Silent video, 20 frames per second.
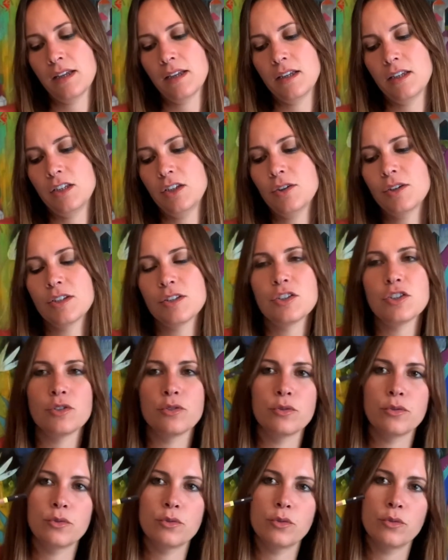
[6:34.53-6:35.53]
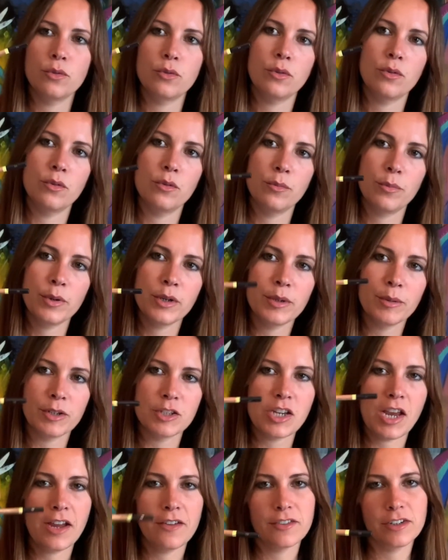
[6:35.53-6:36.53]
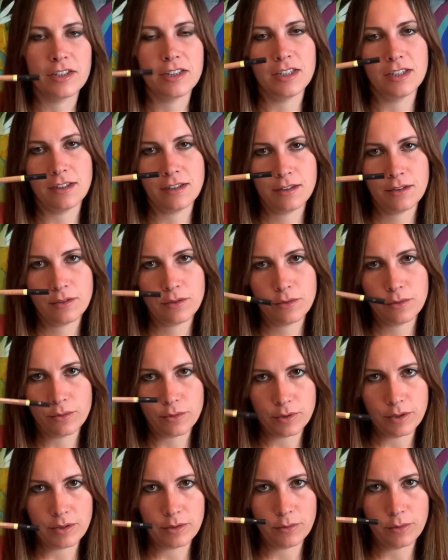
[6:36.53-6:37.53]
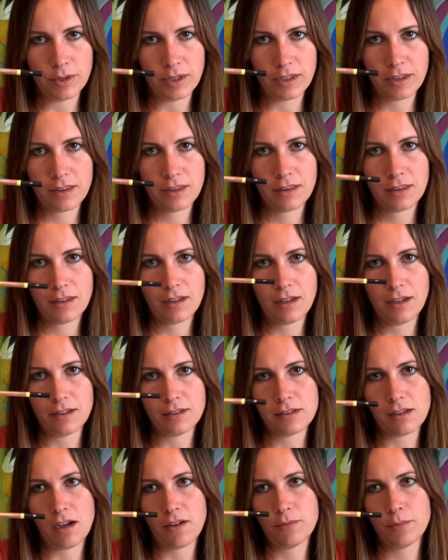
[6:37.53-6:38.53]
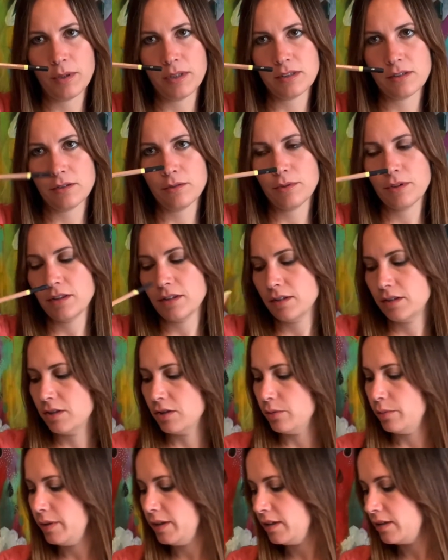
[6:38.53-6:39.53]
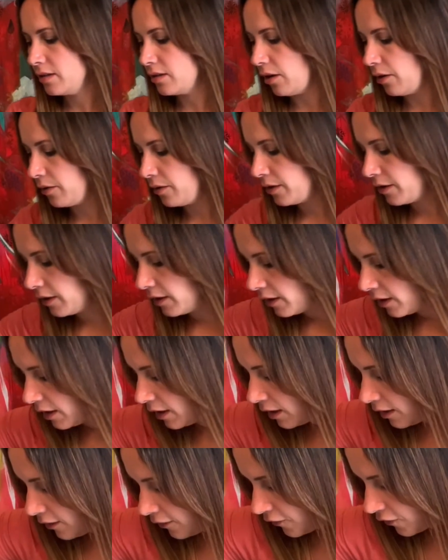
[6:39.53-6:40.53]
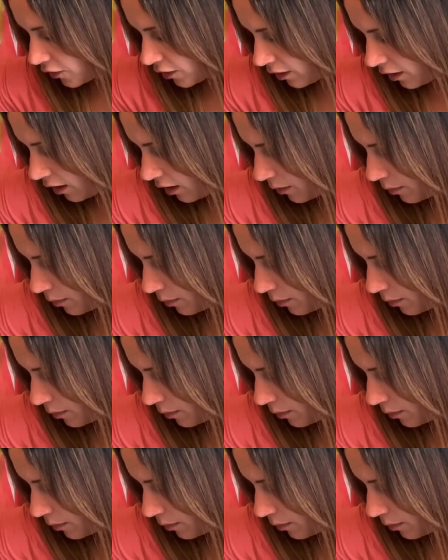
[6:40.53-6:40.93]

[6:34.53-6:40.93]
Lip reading: you can do pretty much everything with a soft pencil with a 2B. So for our